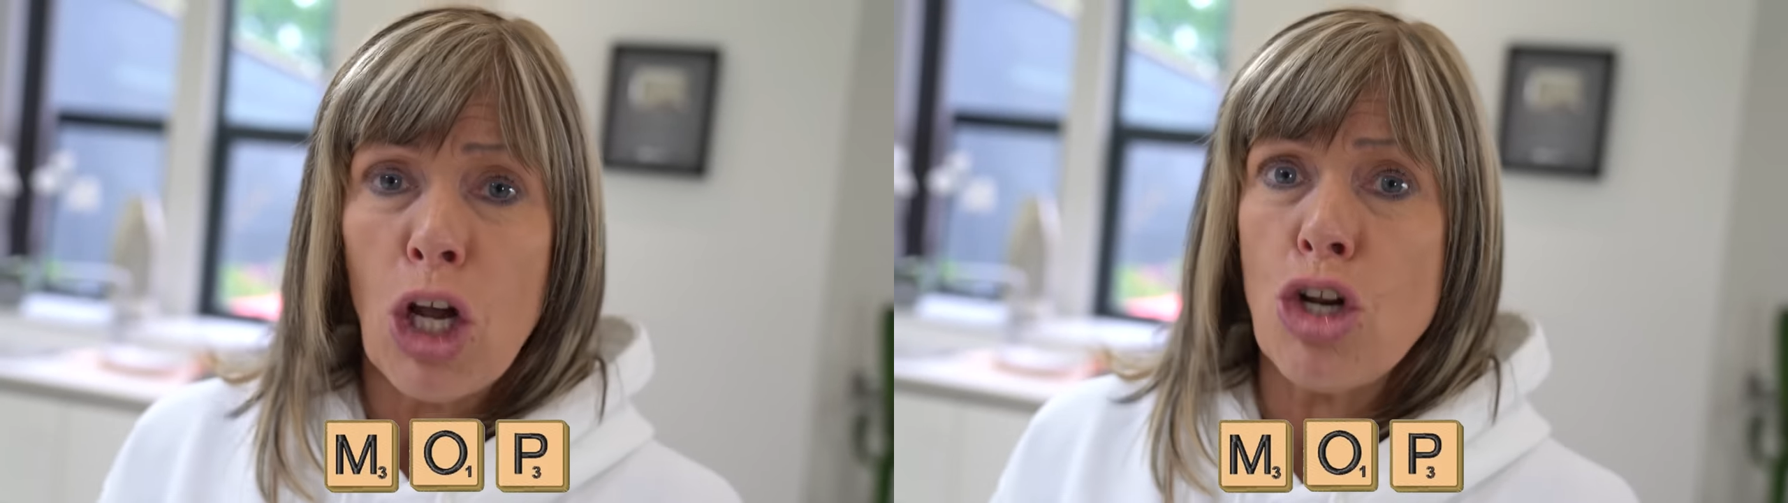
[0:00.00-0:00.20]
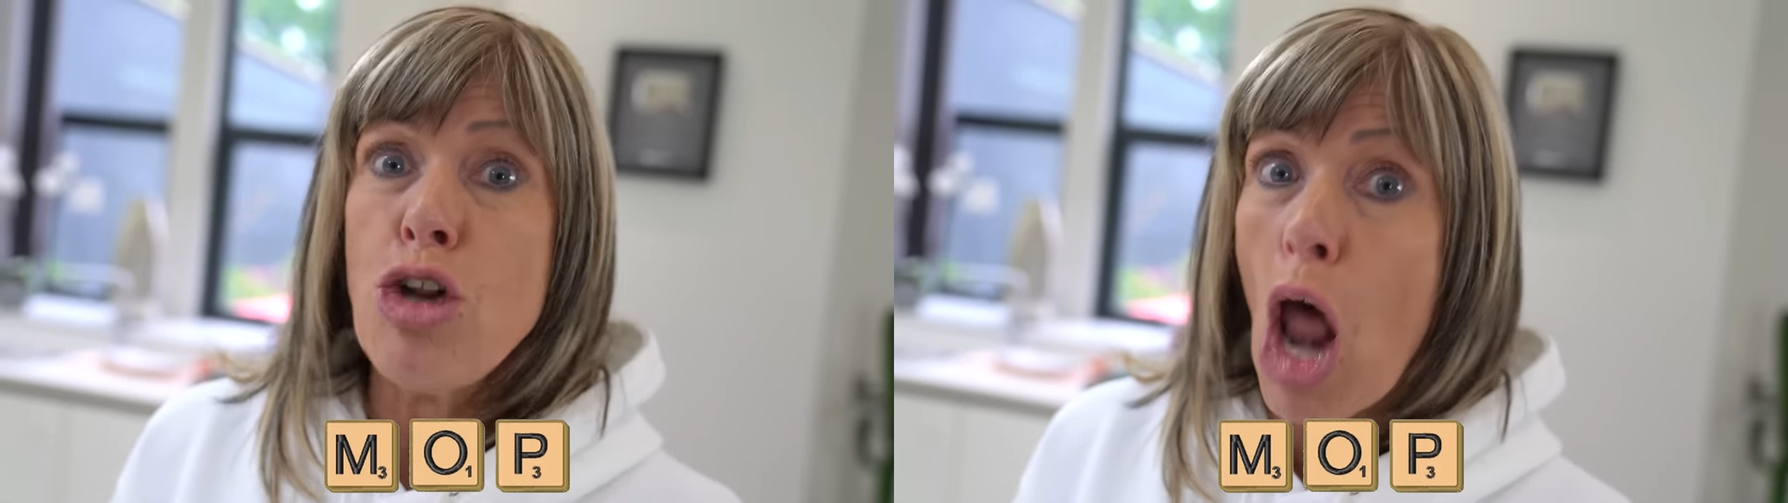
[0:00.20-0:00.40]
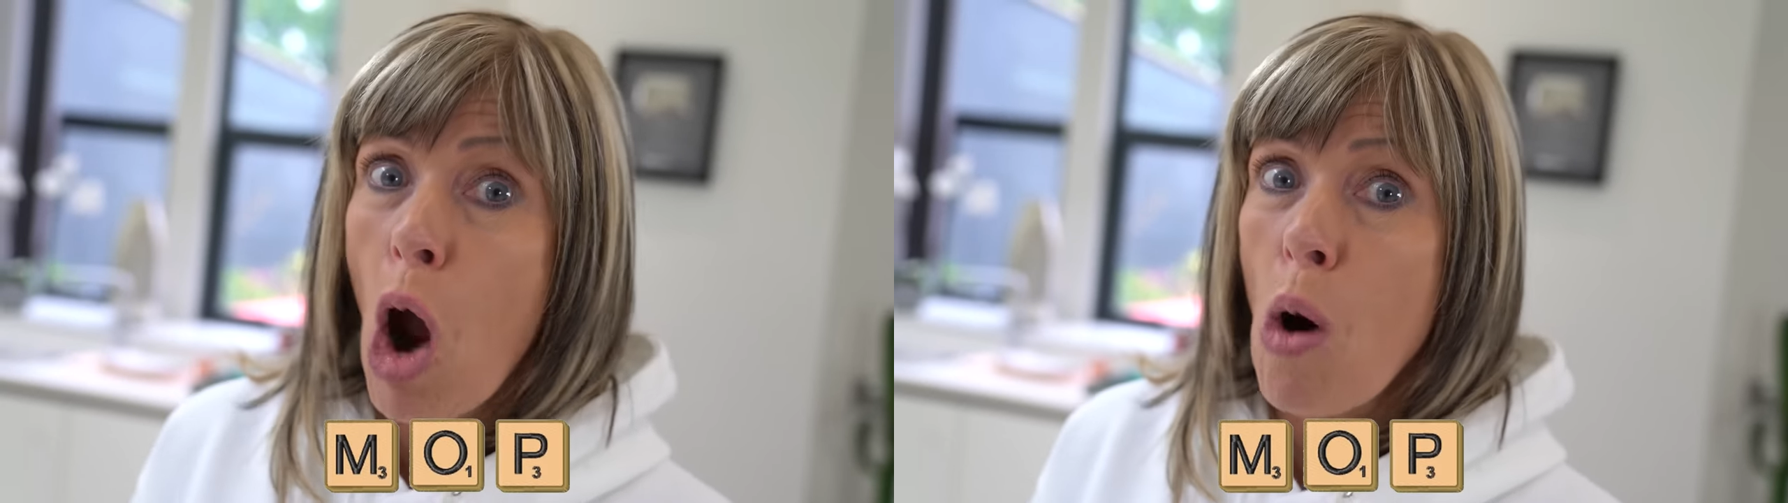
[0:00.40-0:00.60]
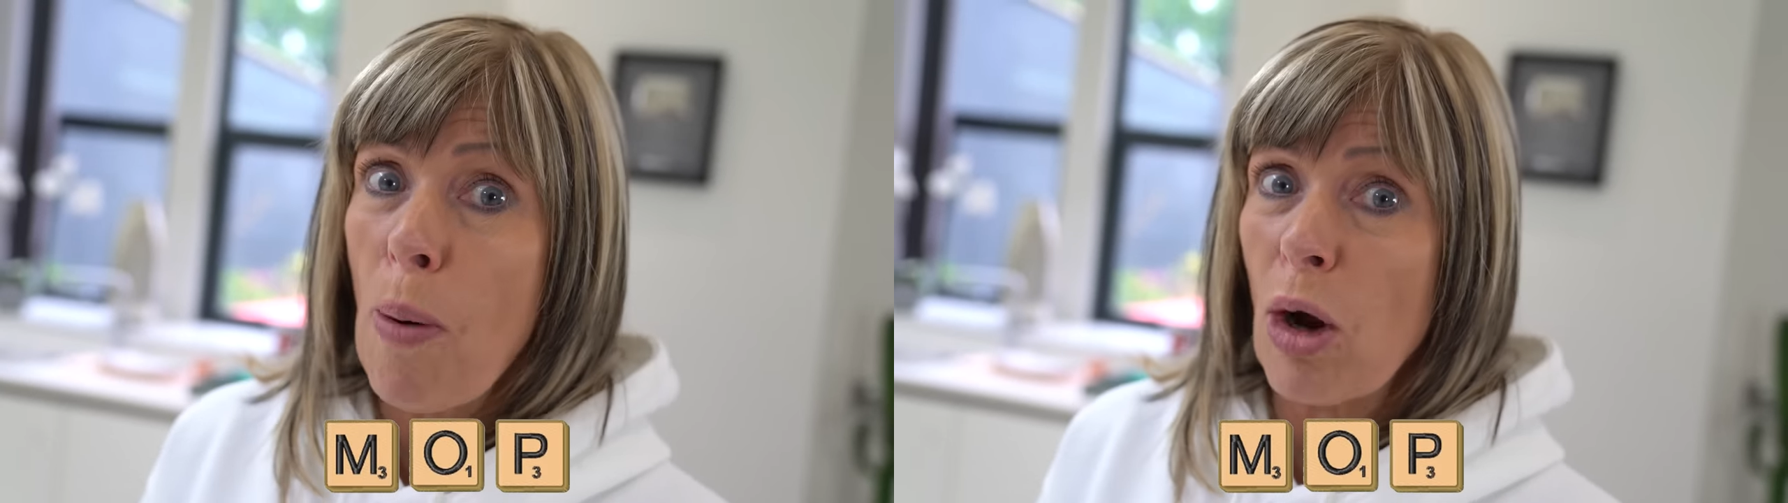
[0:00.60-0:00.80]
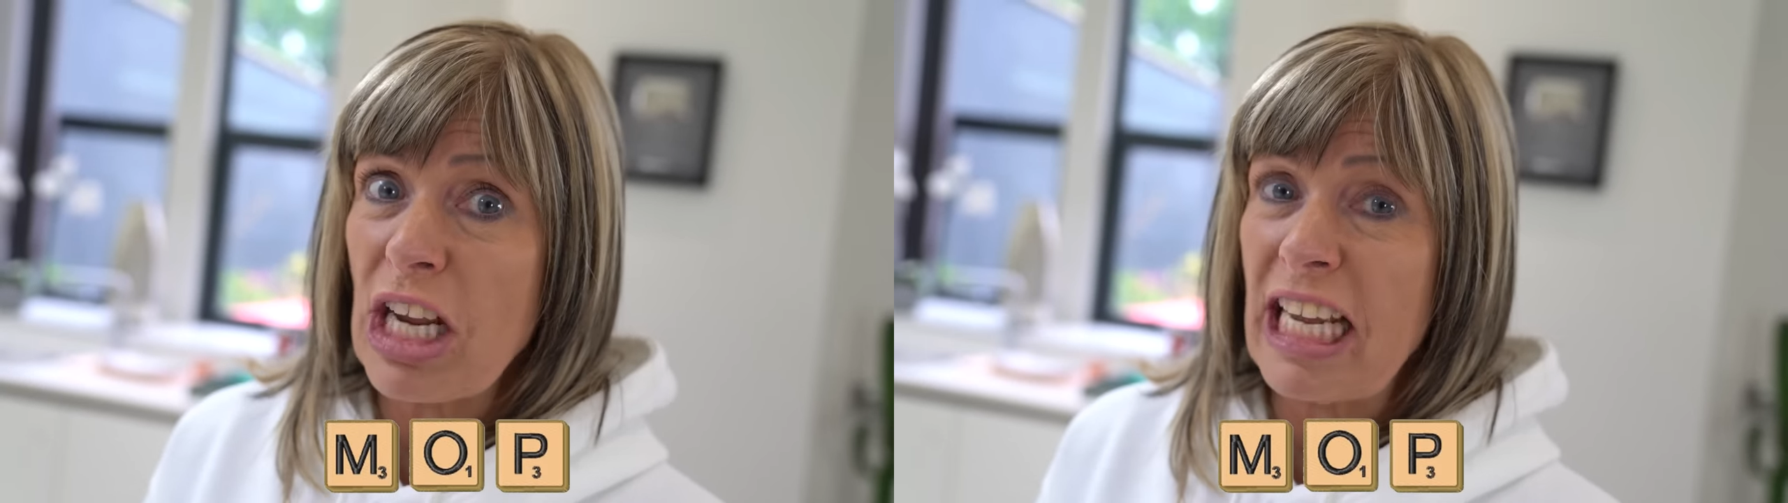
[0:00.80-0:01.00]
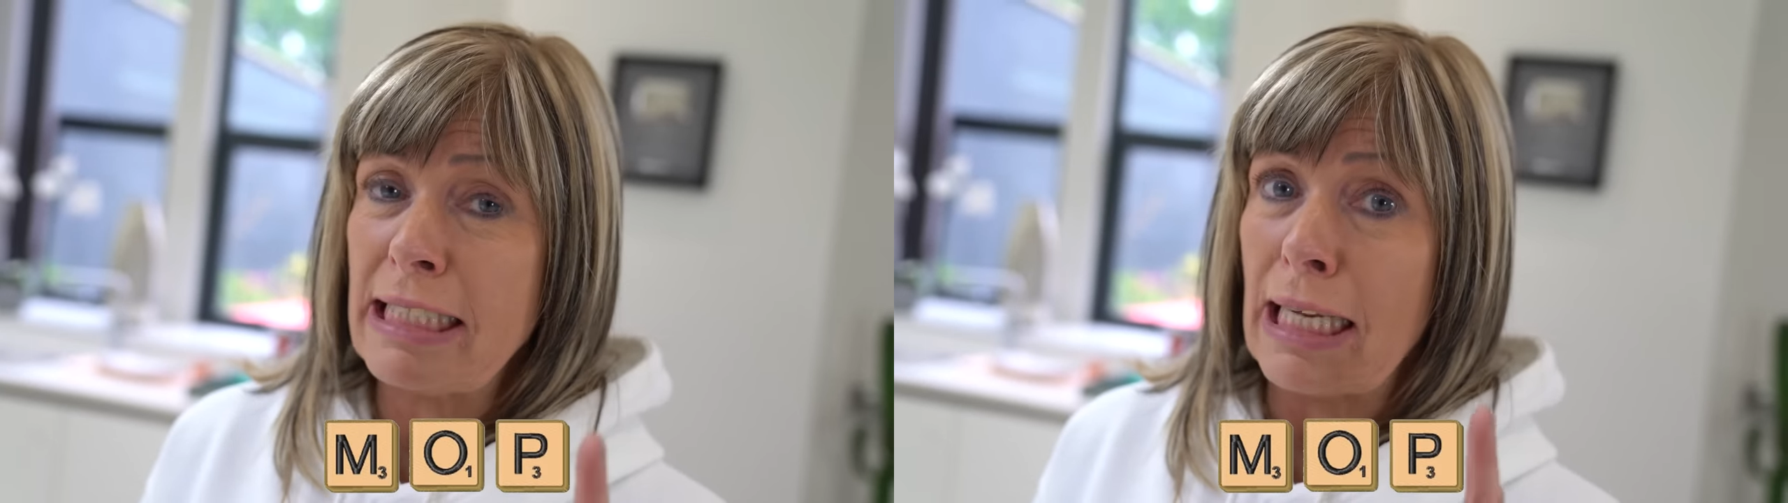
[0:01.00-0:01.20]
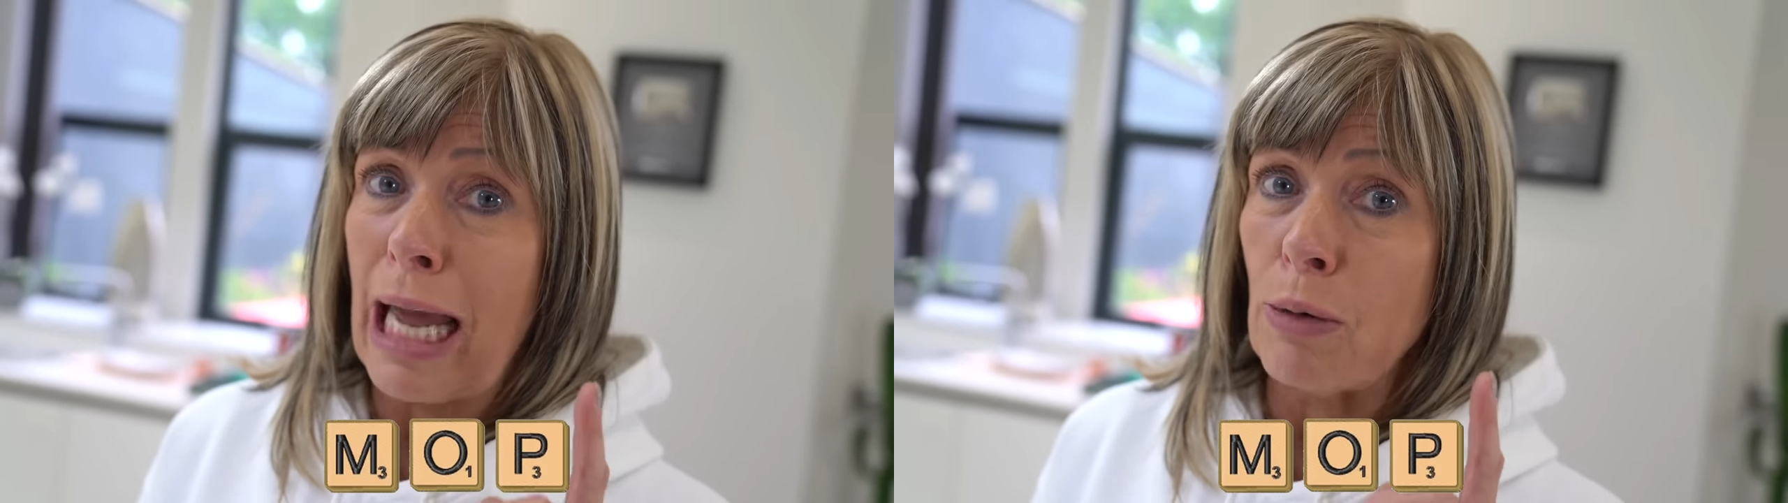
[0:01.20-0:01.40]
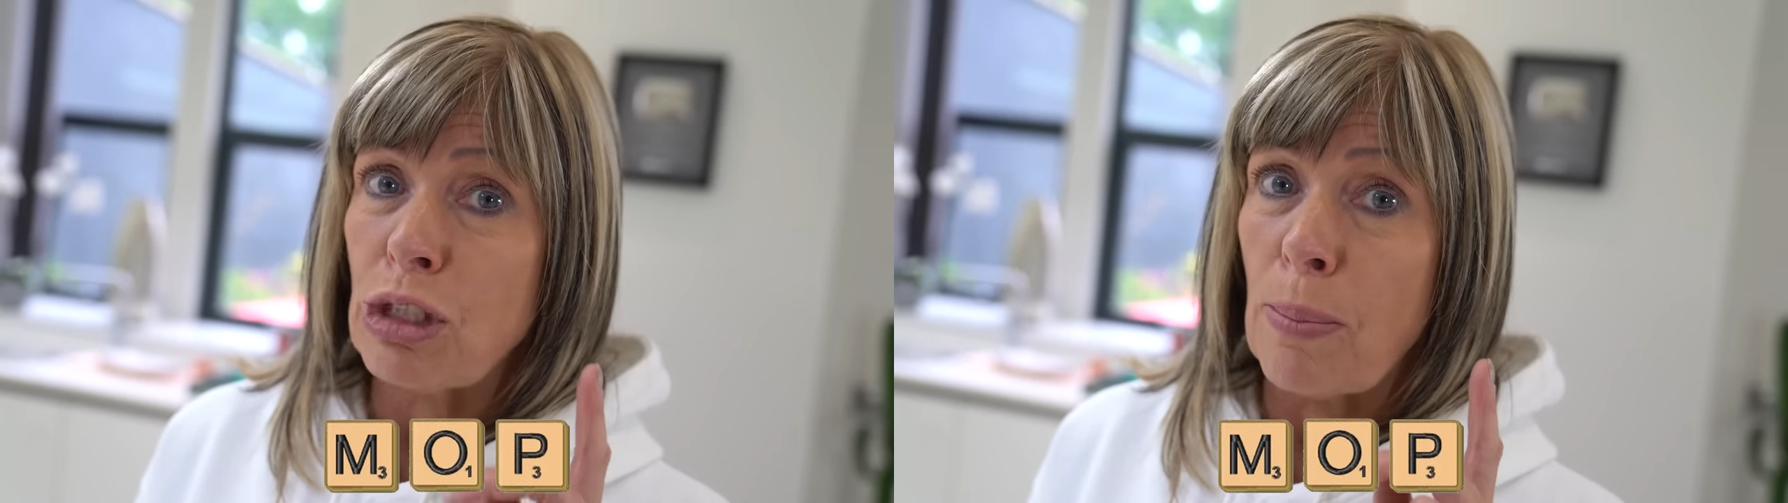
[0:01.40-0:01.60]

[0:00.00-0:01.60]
Nobody is allowed